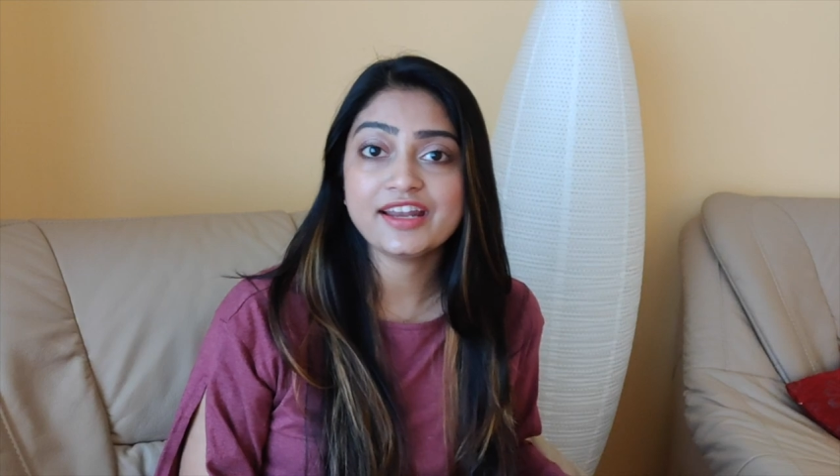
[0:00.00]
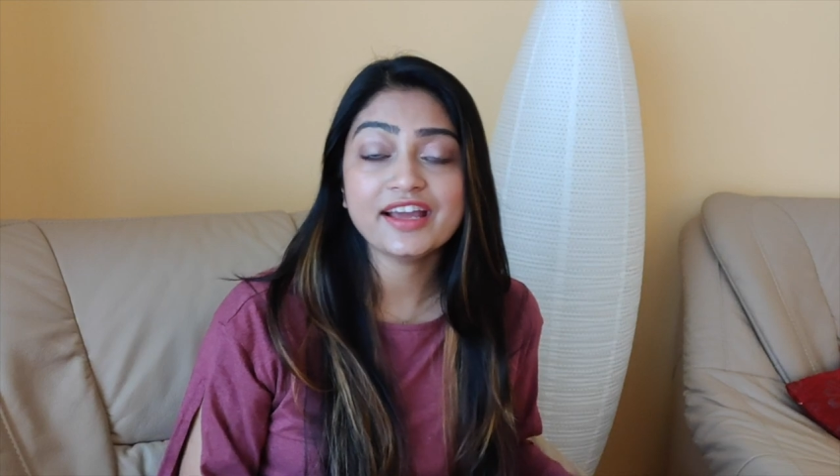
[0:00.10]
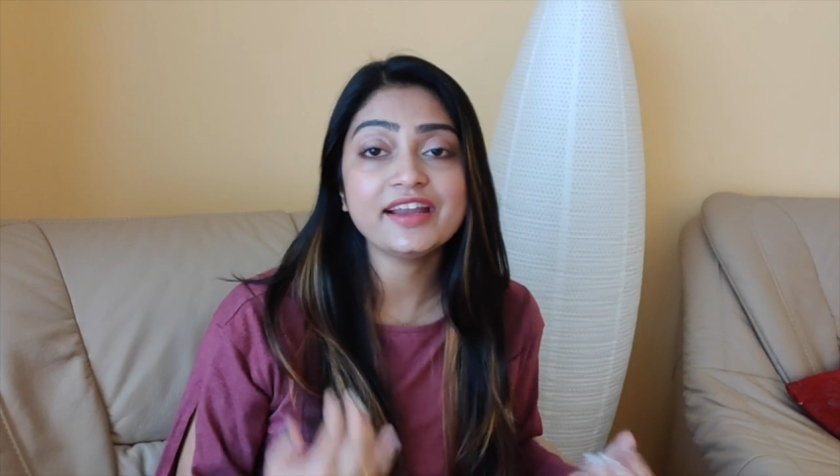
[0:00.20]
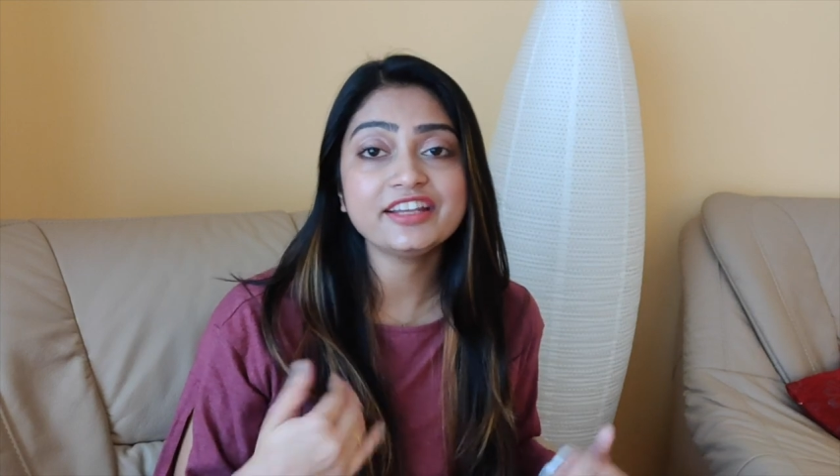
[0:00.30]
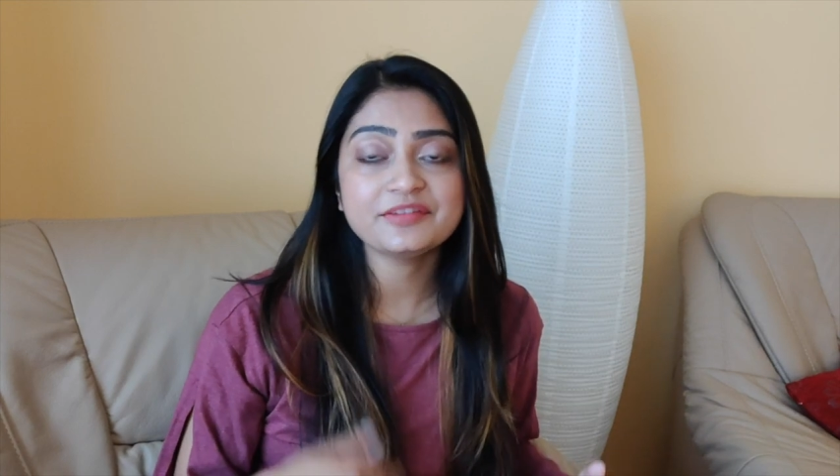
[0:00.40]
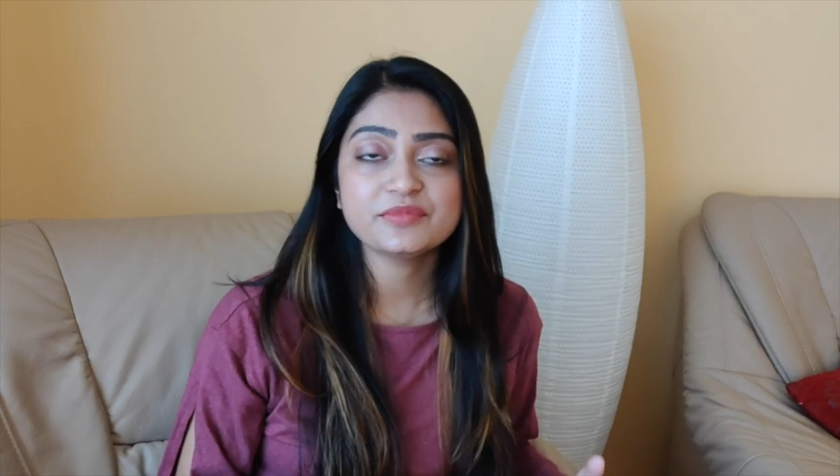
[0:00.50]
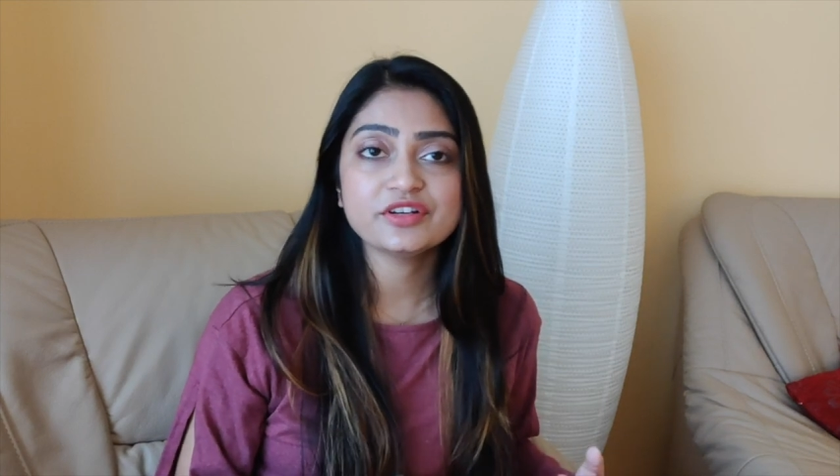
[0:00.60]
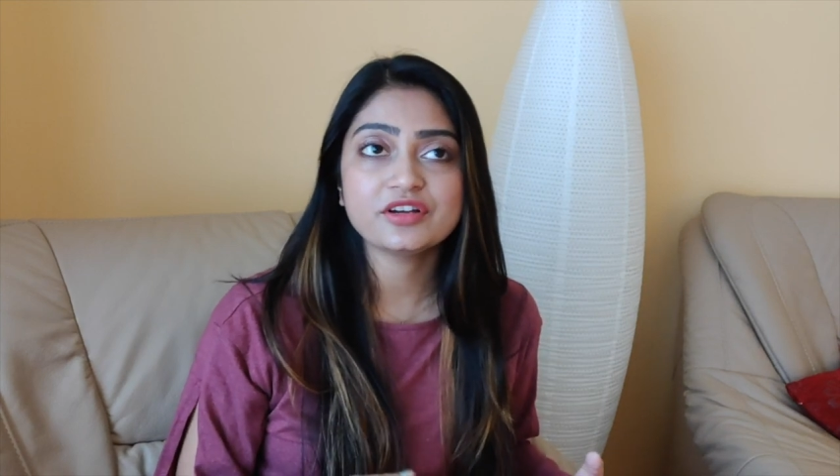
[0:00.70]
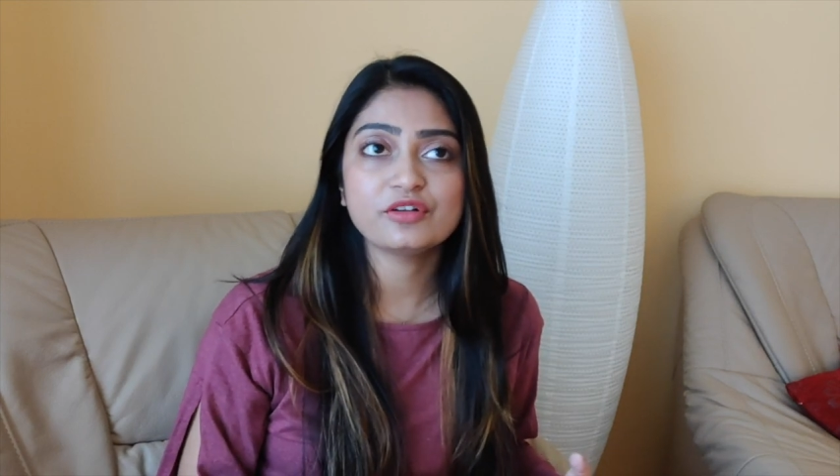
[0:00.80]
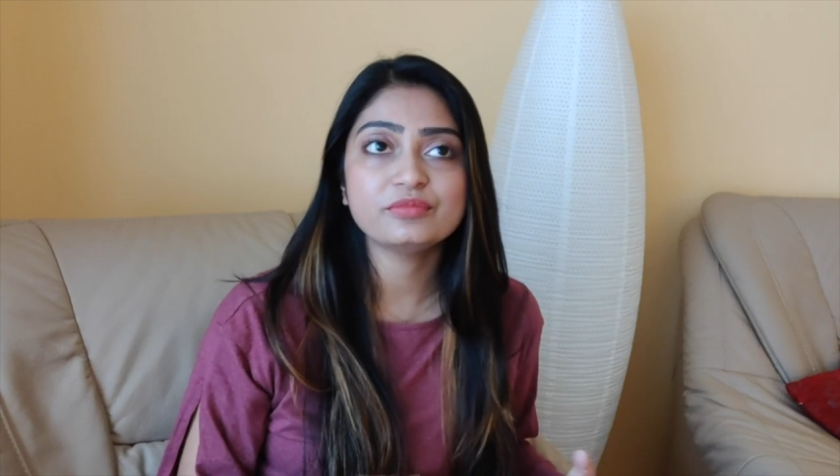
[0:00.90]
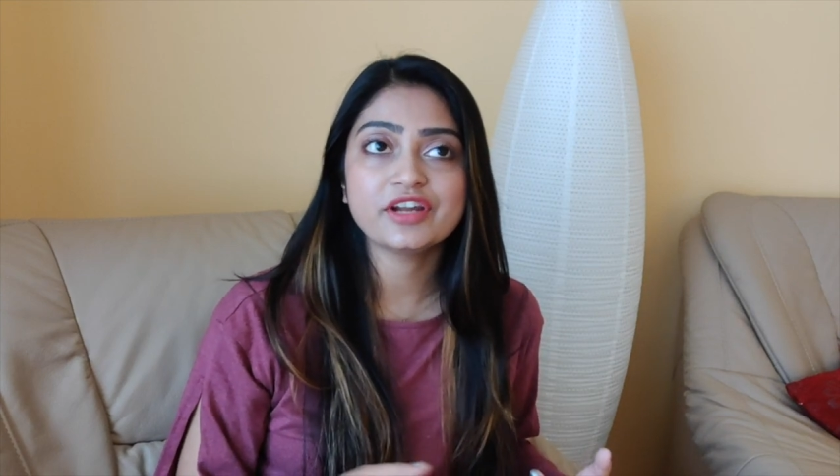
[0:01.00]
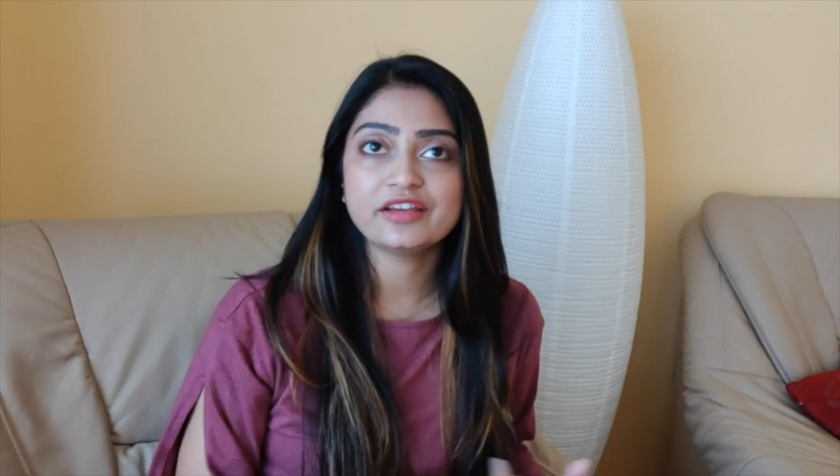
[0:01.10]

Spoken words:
and I had kept my account